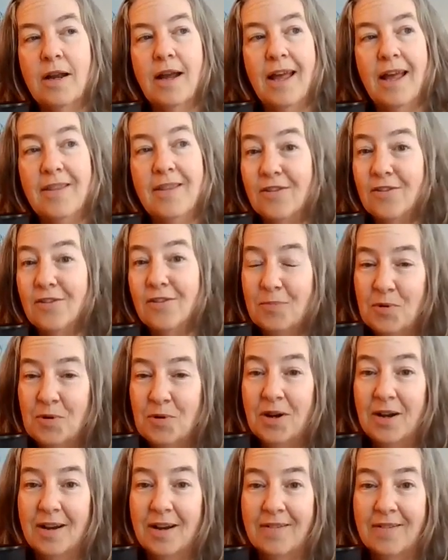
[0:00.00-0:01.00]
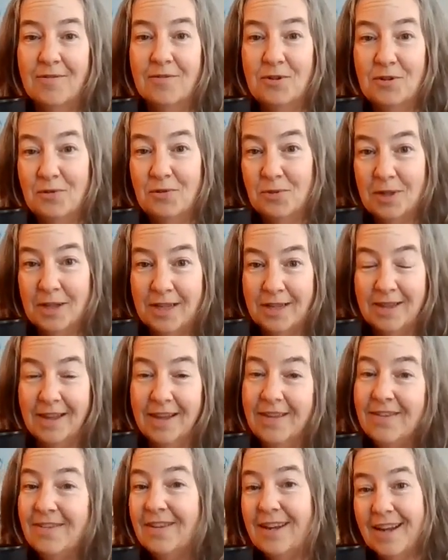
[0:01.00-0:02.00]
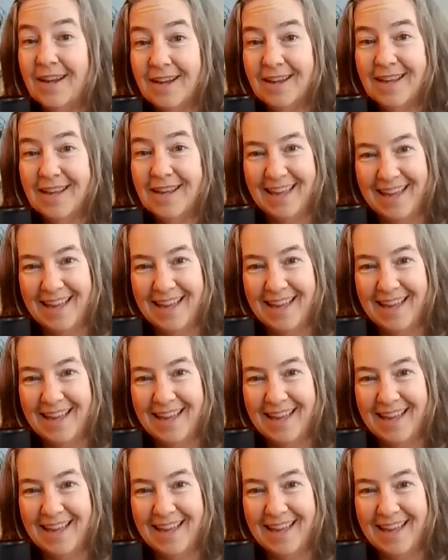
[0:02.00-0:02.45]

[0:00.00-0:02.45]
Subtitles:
And the support was really listening.